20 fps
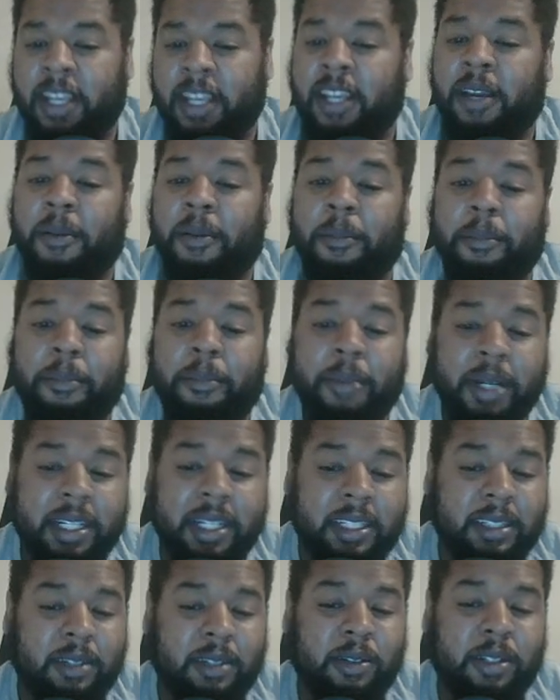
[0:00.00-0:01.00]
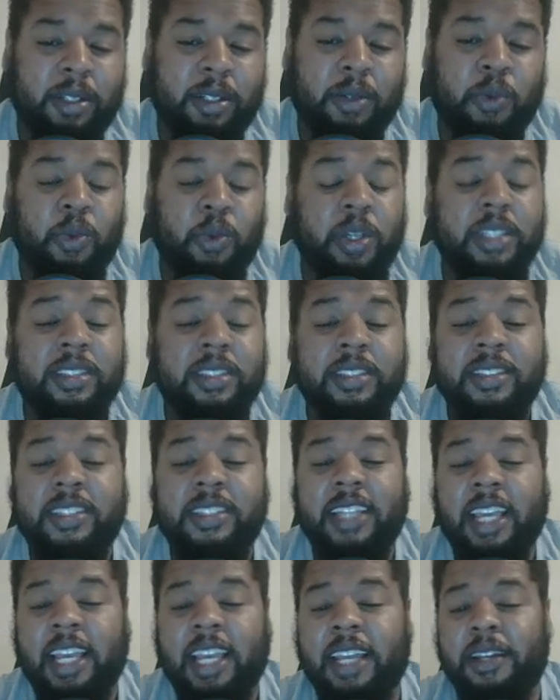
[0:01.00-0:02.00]
But the Wizards
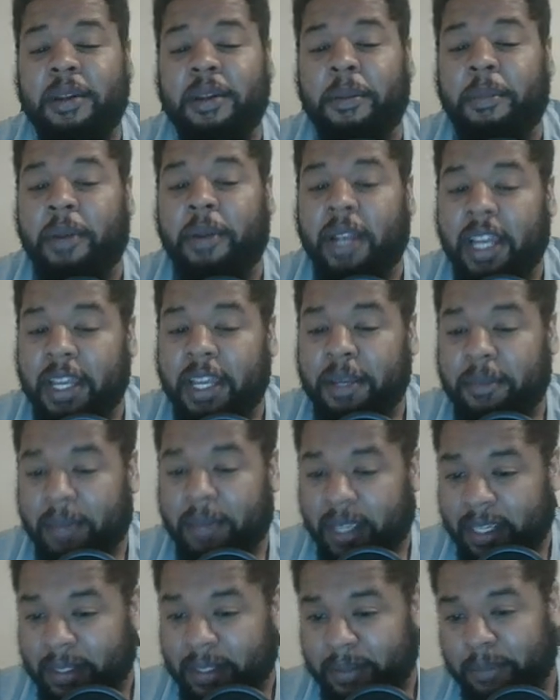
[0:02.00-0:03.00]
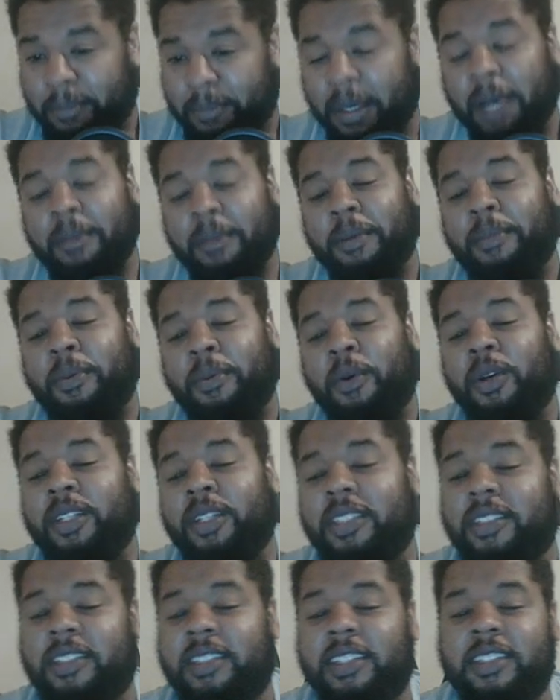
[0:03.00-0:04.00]
came to play, man. Bobby Portis
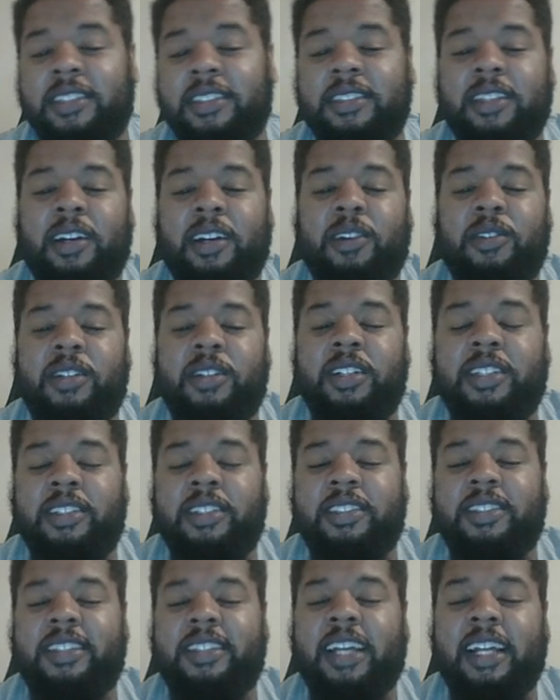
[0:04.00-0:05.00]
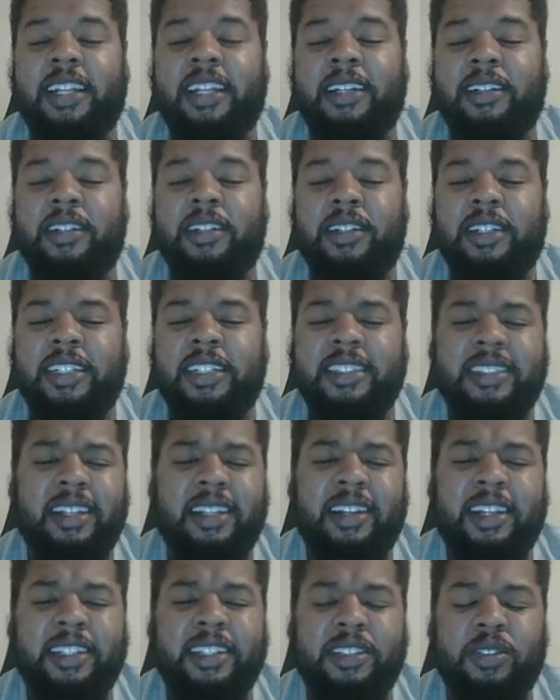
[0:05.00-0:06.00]
still saw solid. He saw
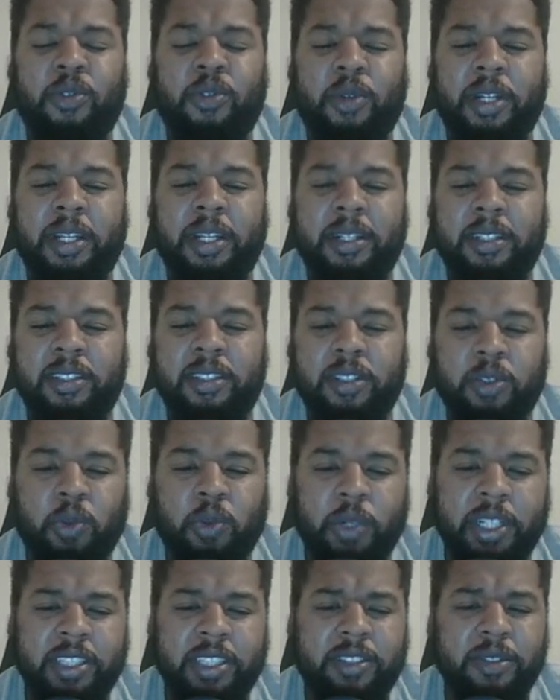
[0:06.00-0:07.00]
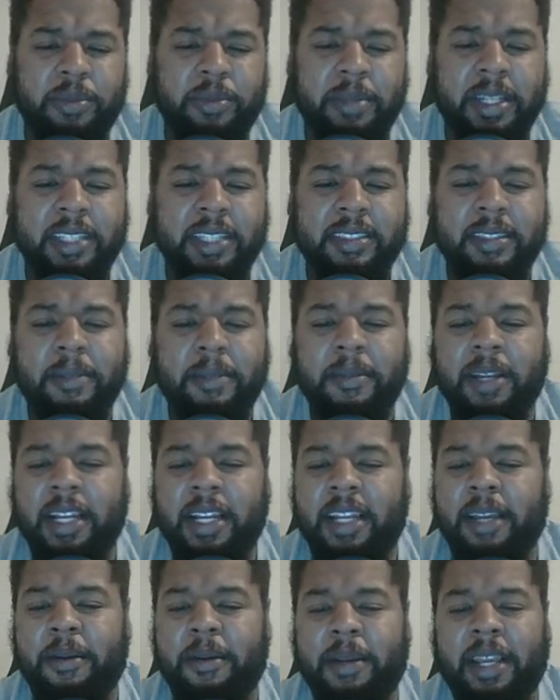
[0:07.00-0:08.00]
like 22 minutes, something like
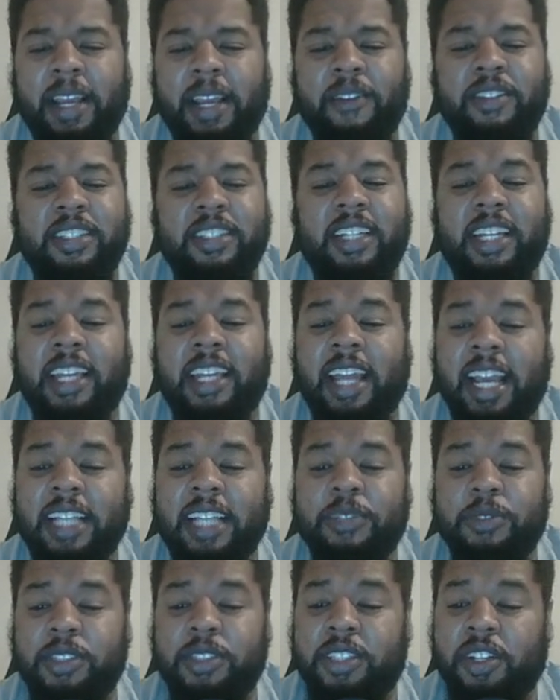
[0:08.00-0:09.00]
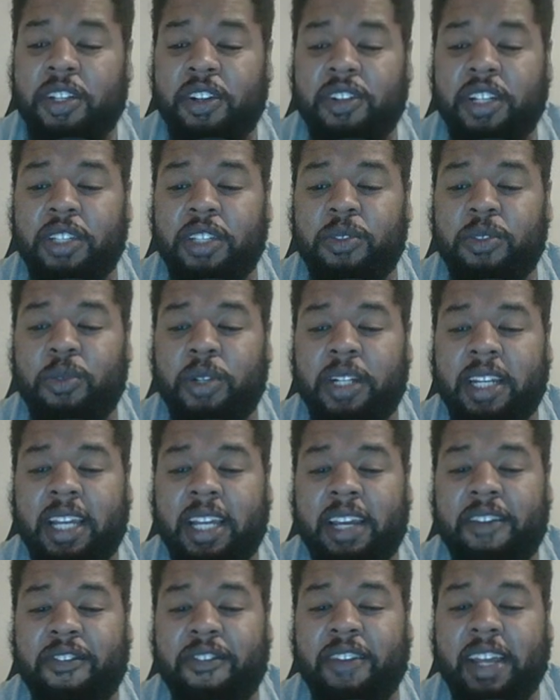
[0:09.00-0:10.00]
that, and gave us a nice return at
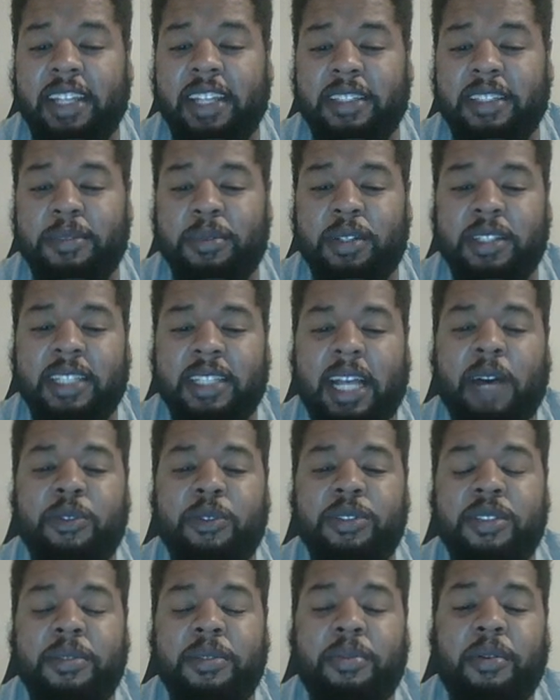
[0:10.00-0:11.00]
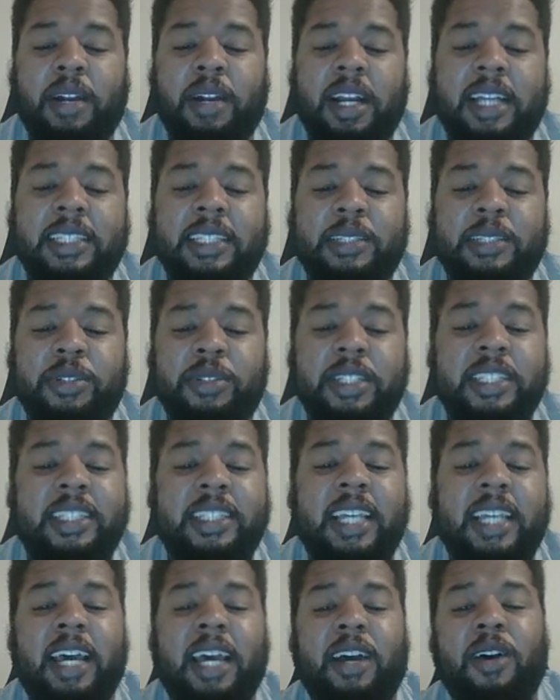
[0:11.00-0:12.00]
29 fantasy points. I was surprised he was this
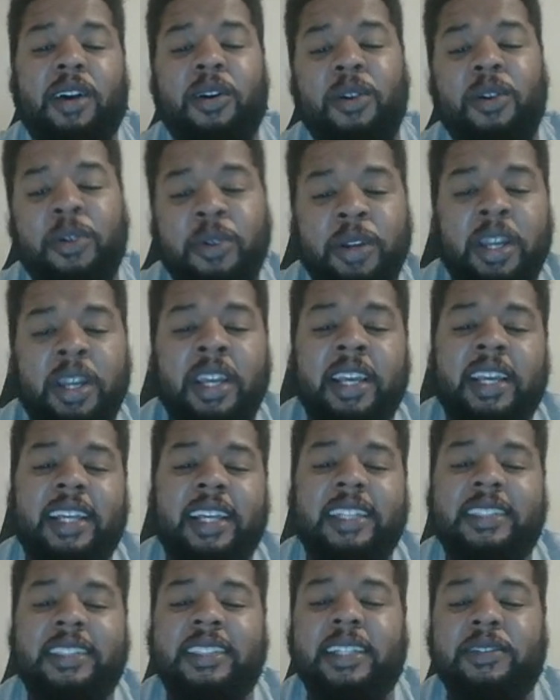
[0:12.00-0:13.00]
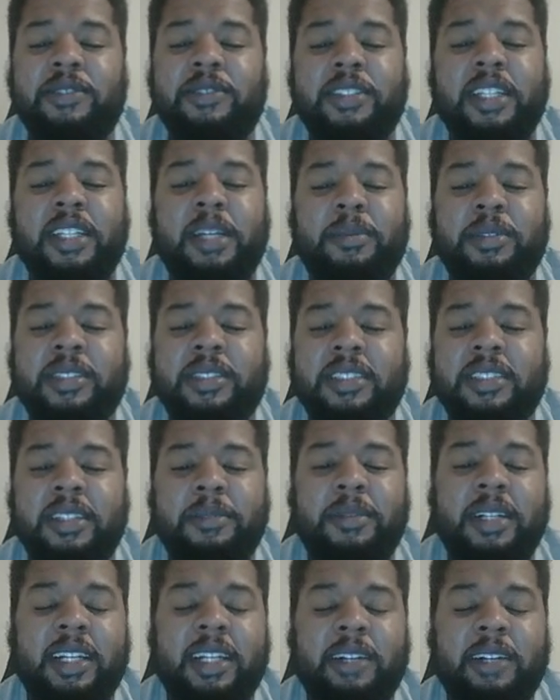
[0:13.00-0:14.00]
high on at 17%,
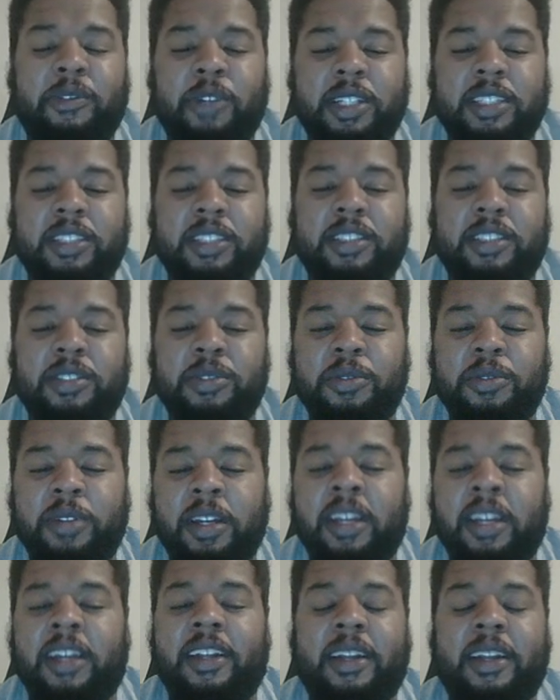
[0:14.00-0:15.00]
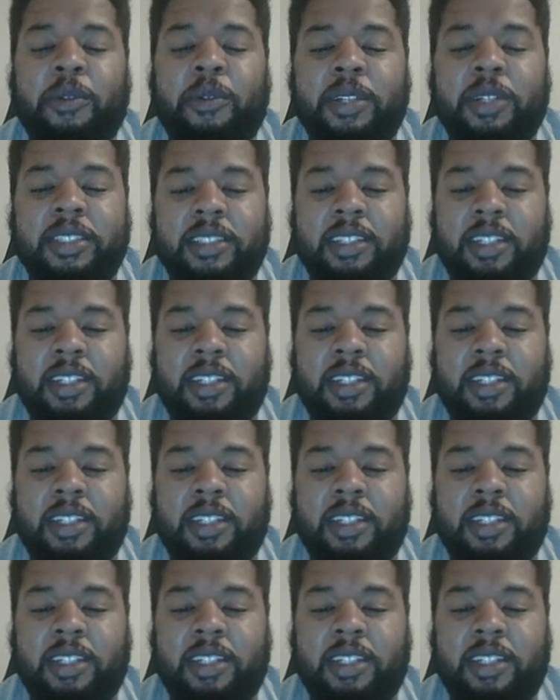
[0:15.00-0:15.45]
but that wasn't